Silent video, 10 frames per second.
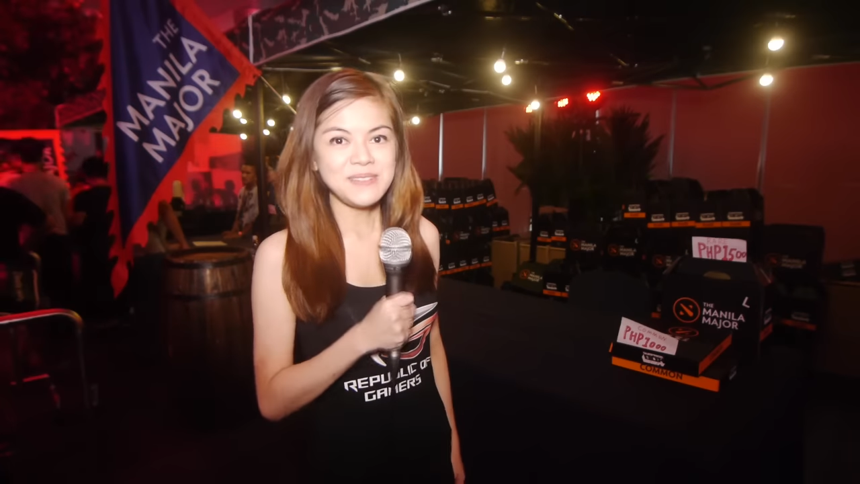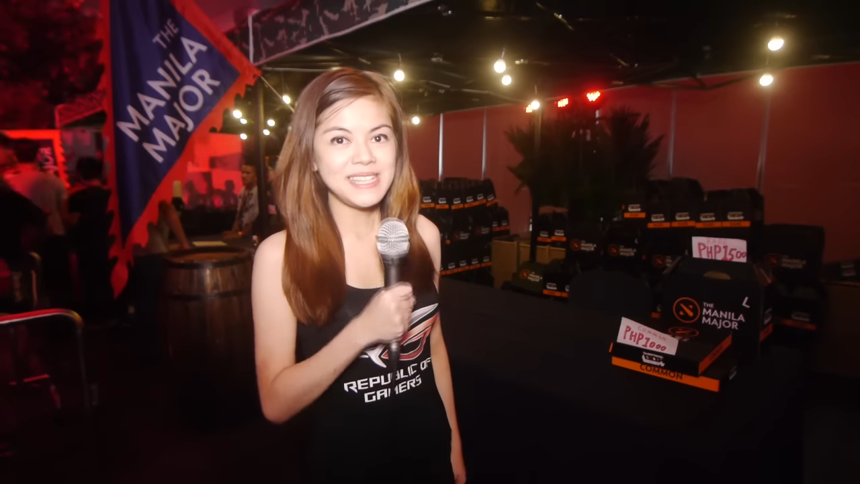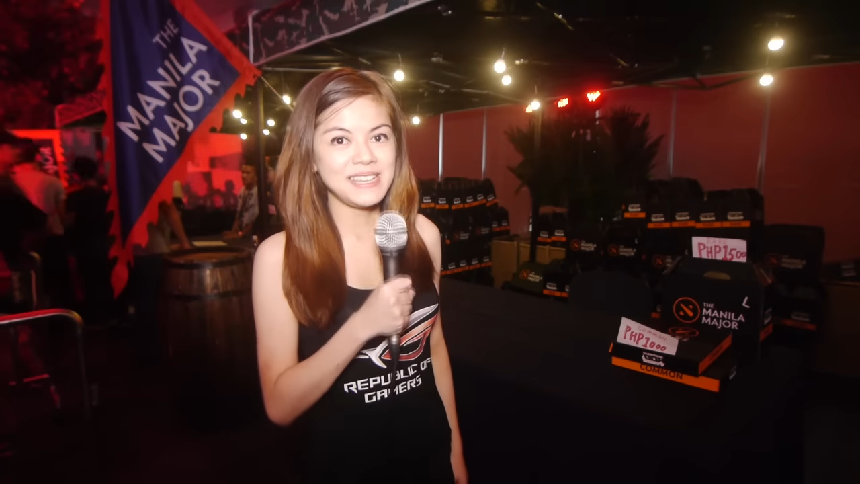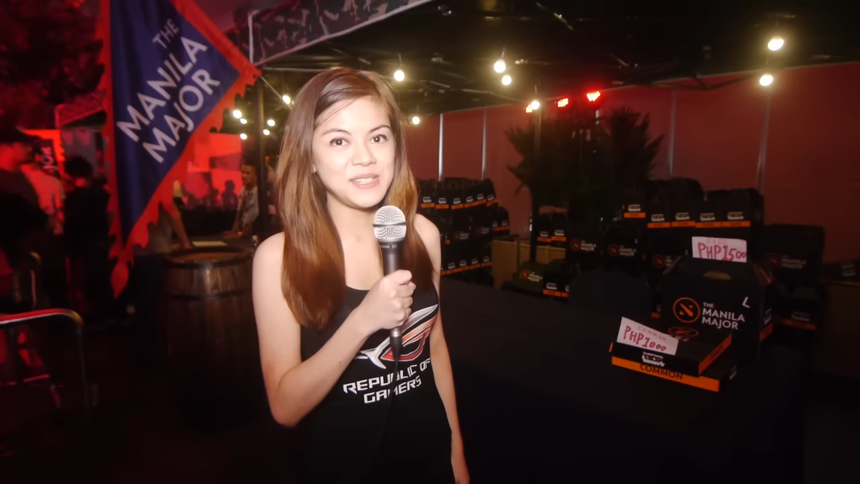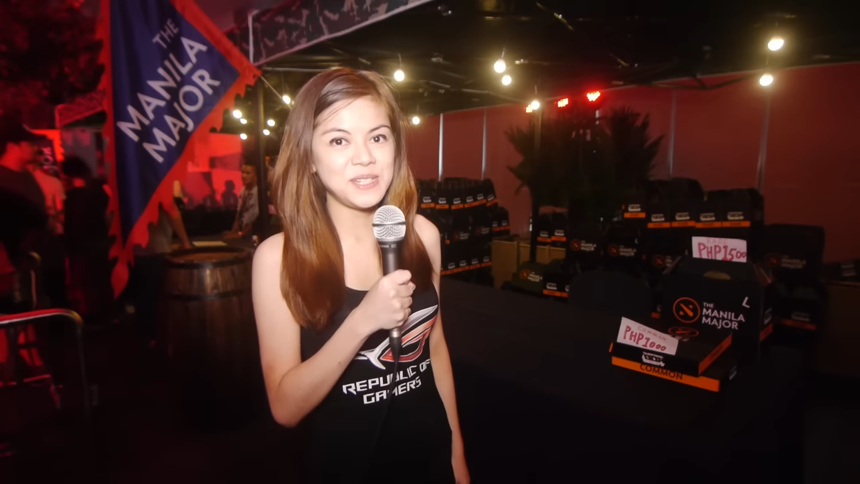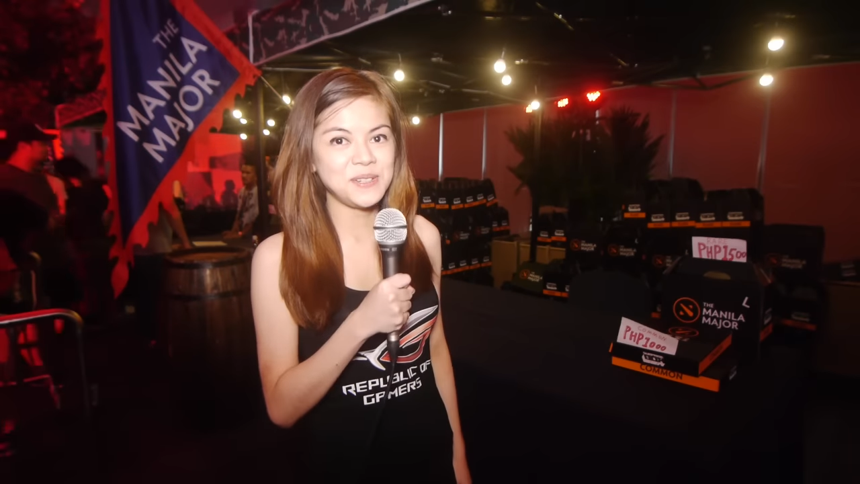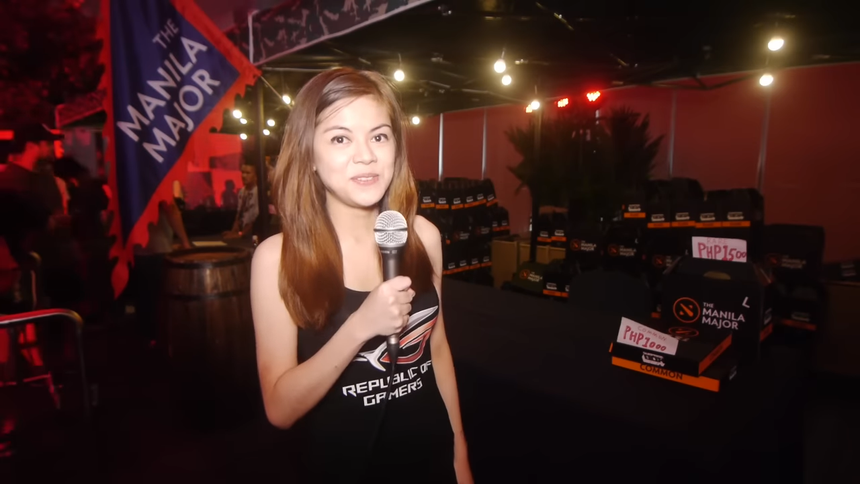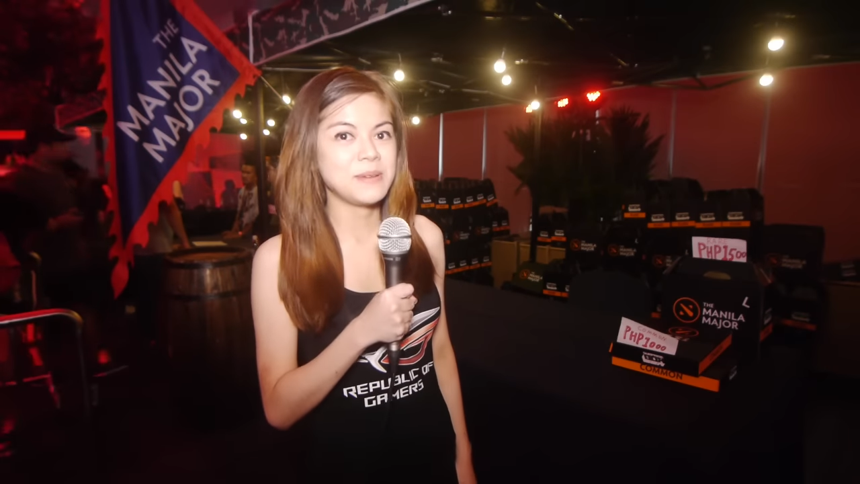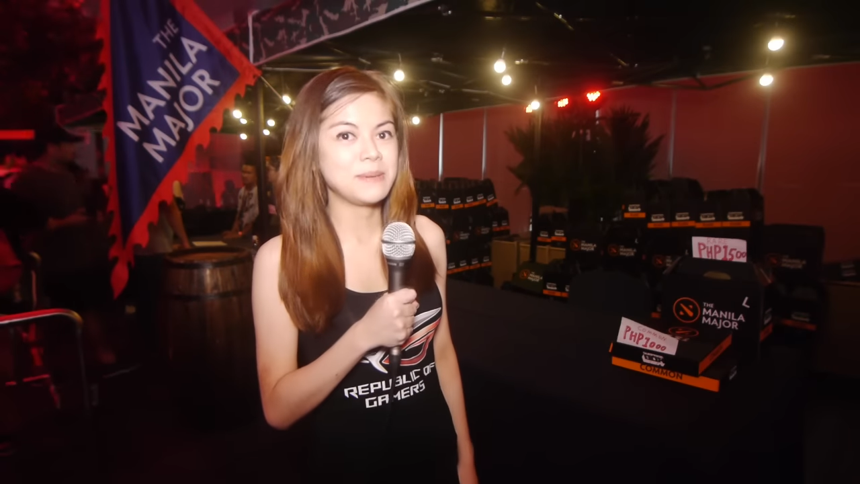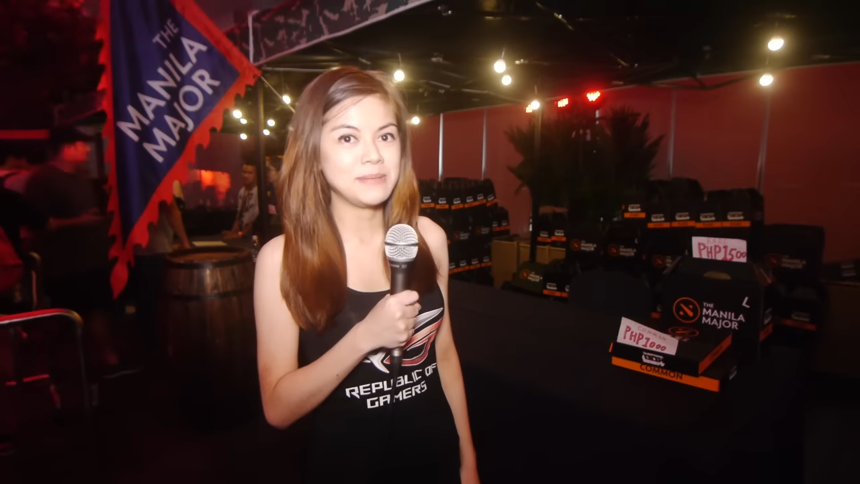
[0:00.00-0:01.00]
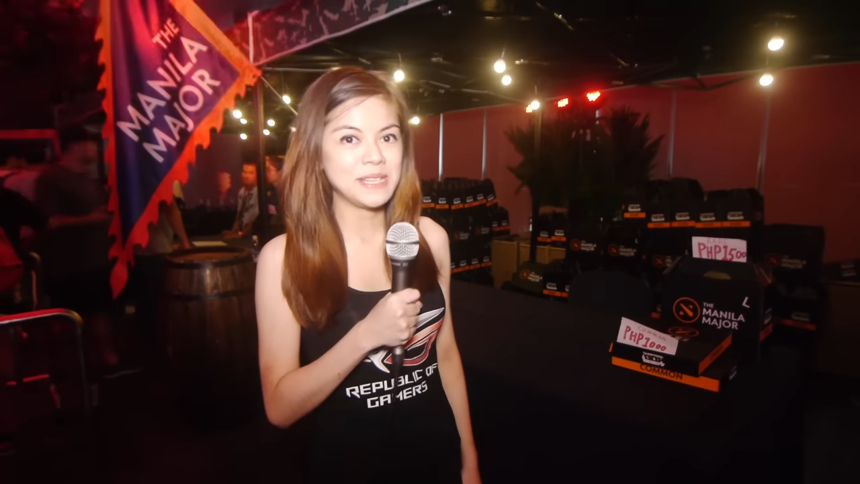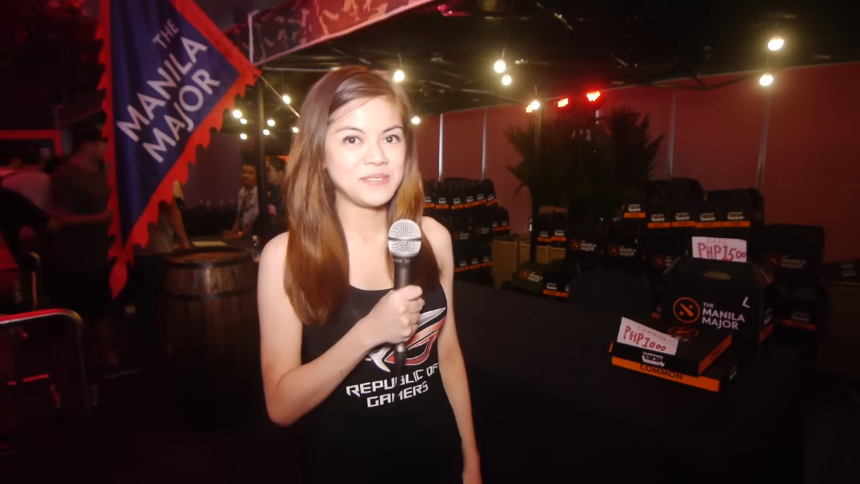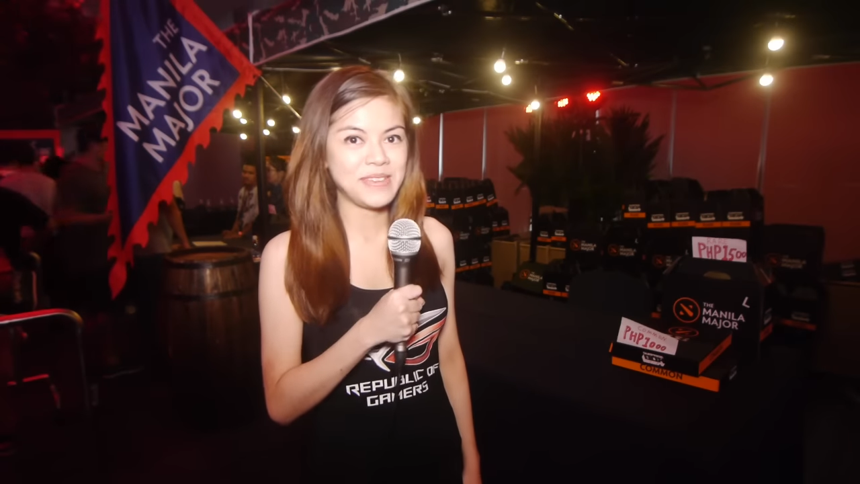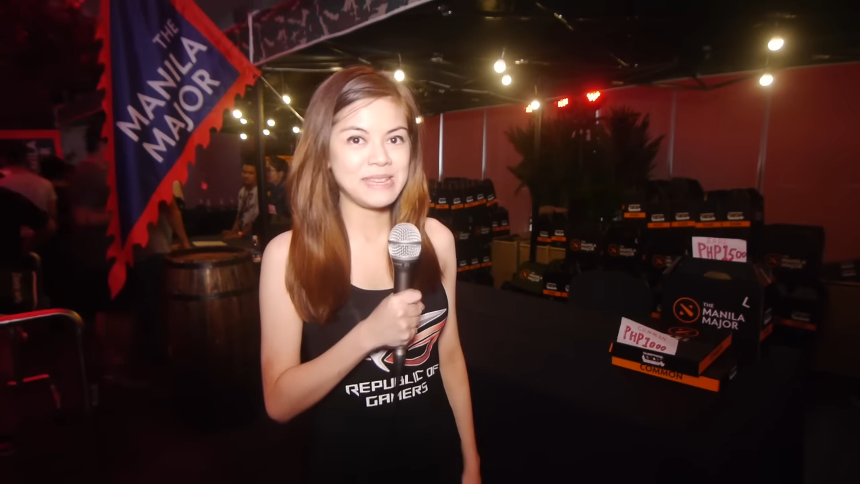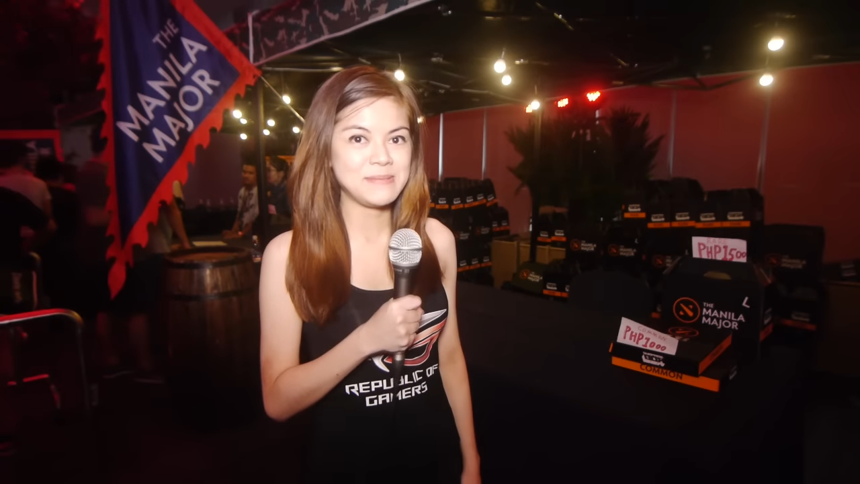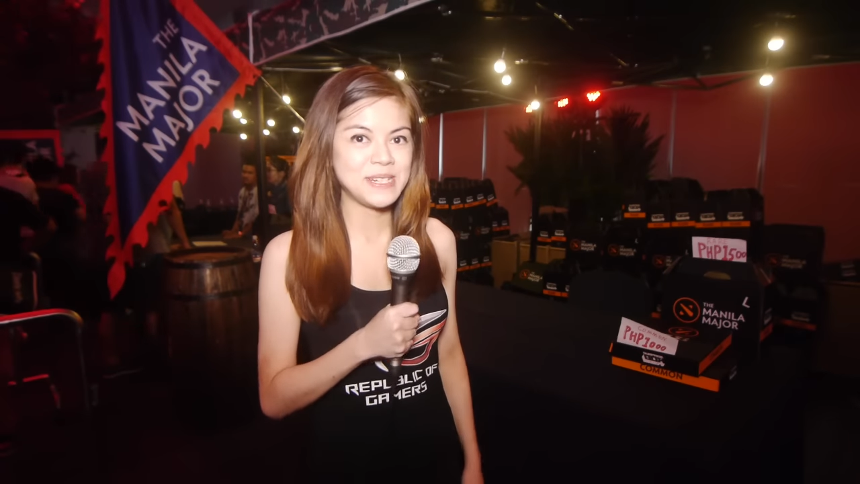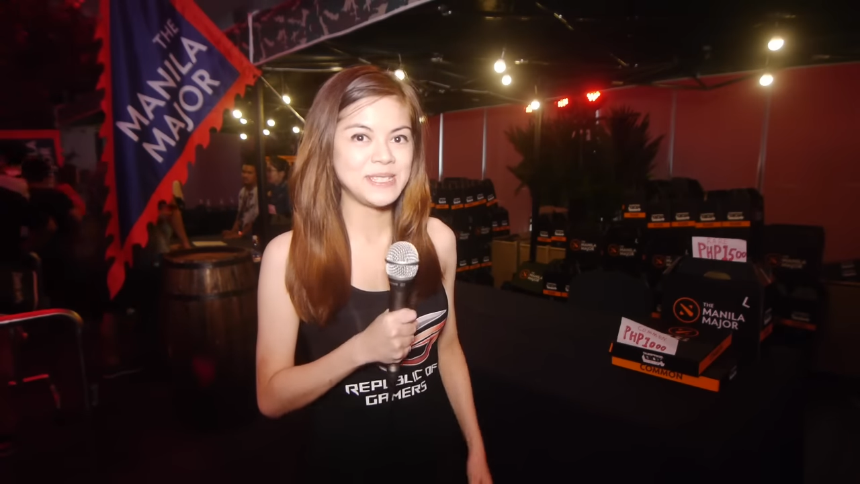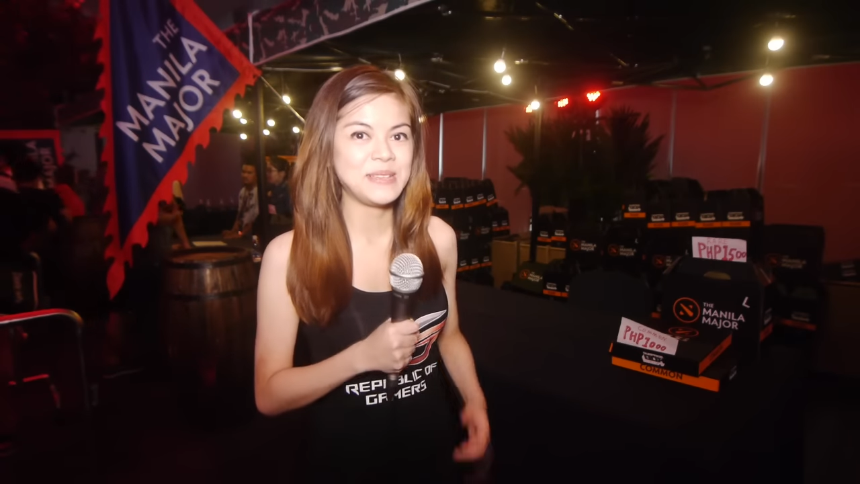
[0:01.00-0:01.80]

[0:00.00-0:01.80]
SeiKachu for Republic of Gamers,